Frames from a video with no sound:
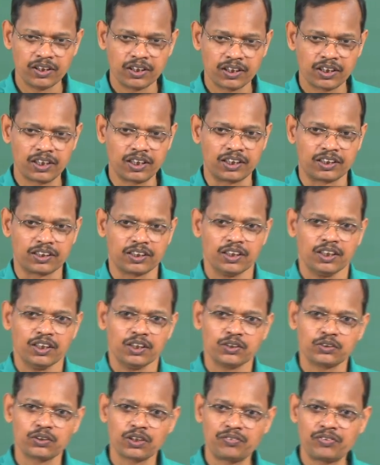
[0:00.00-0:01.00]
correct.
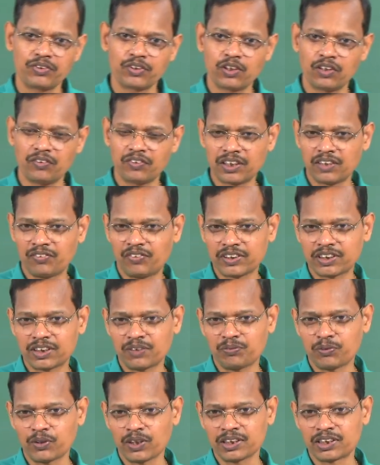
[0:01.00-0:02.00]
So, if you go over the first
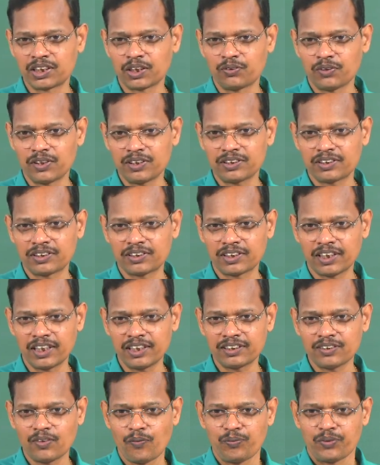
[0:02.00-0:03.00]
protein sequence,
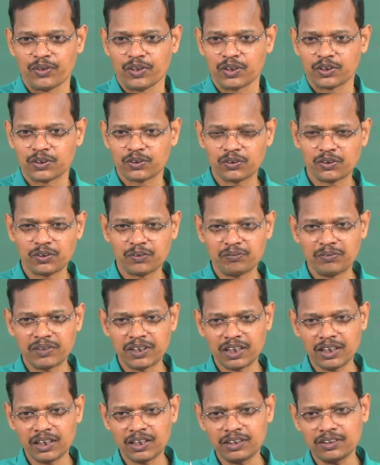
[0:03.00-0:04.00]
right. So,
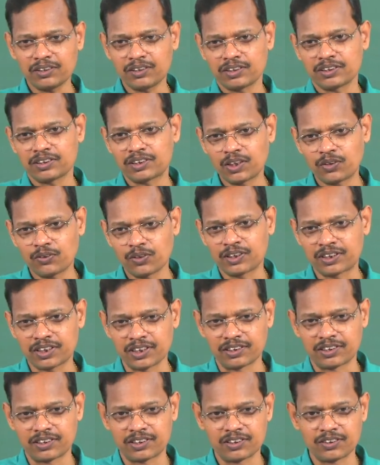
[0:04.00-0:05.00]
many
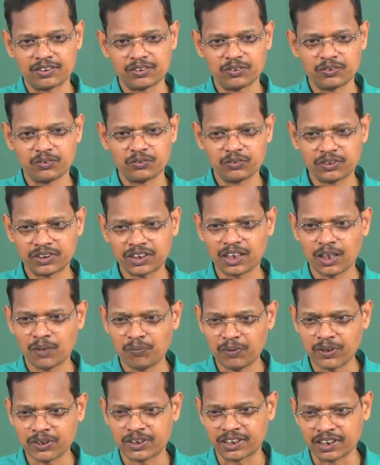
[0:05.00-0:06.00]
sequences which are
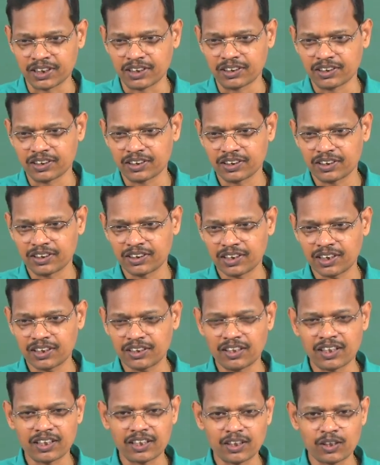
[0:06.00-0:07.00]
deposited, right,
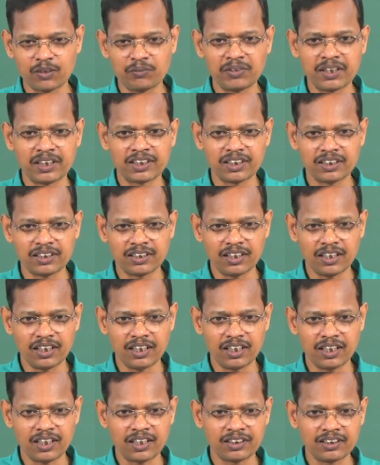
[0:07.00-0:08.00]
are accumulated
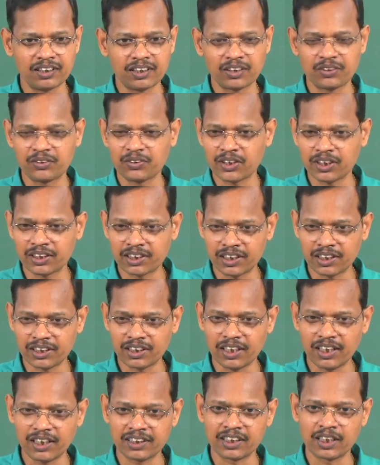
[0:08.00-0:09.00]
and they are curated
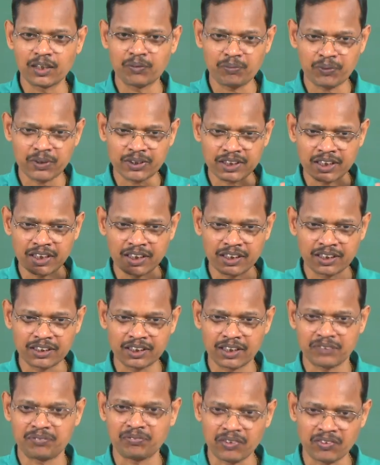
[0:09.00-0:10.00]
and deposited in
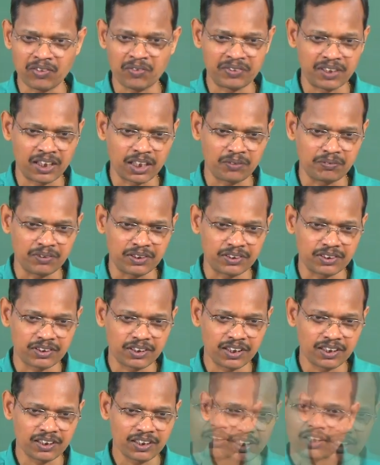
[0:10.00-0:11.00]
the form of a database,
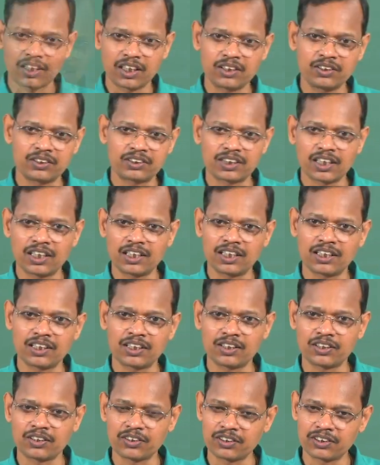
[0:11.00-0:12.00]
right. Can you tell
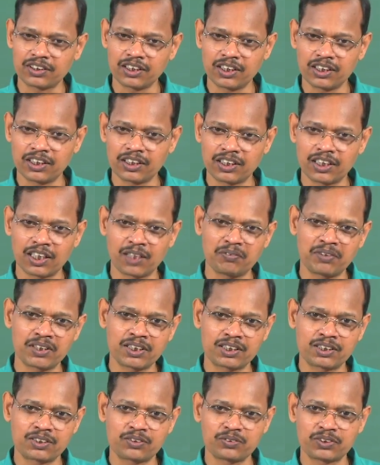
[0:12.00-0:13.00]
the
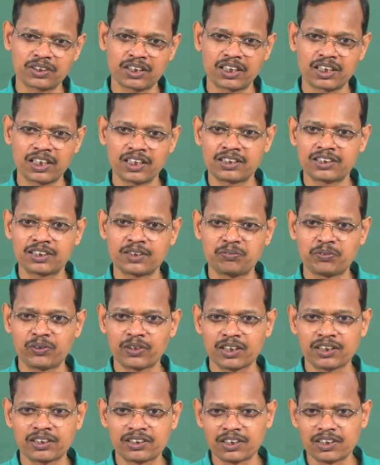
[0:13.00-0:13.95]
database which contains the protein